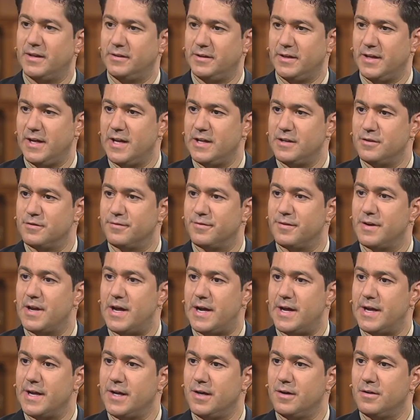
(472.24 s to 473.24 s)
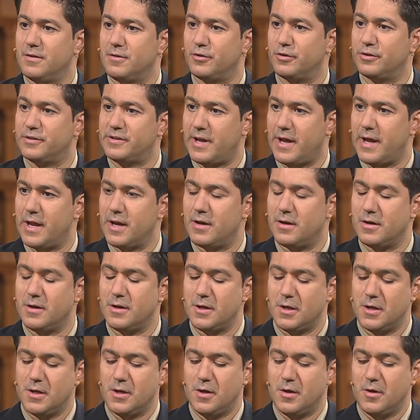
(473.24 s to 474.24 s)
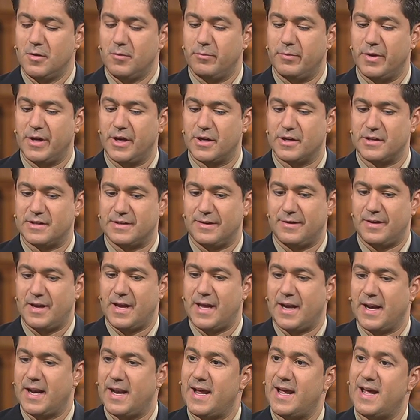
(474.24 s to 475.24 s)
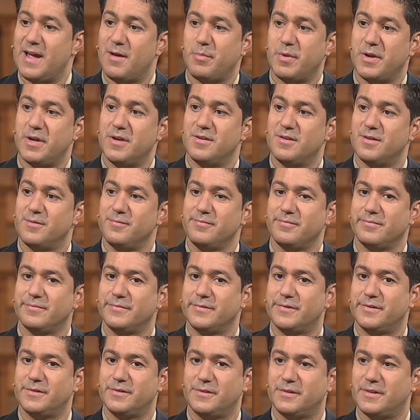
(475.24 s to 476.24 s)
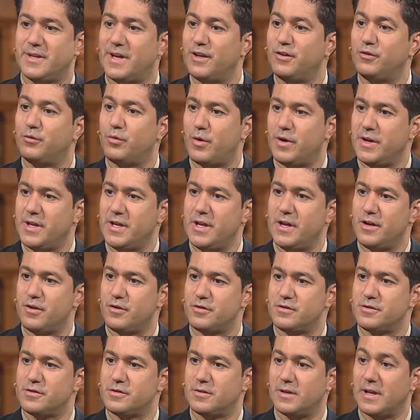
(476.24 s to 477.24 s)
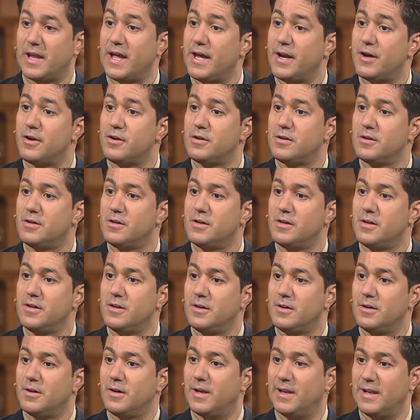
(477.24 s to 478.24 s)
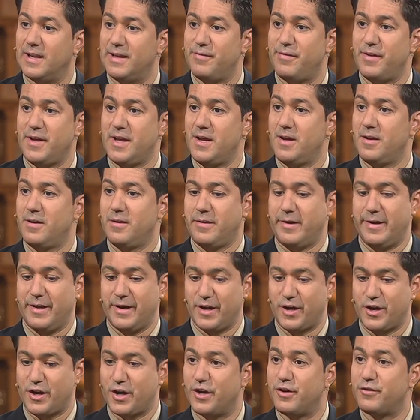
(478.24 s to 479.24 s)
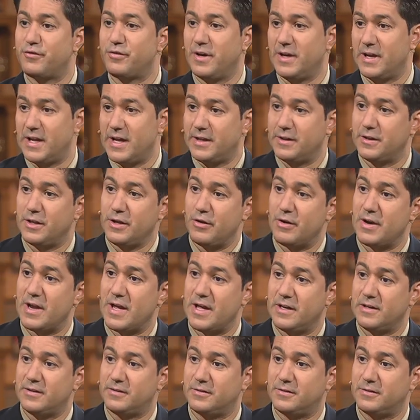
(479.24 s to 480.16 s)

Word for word: the age of nine or 10, because it, had it happened 10, 20 years later, living in a country like the United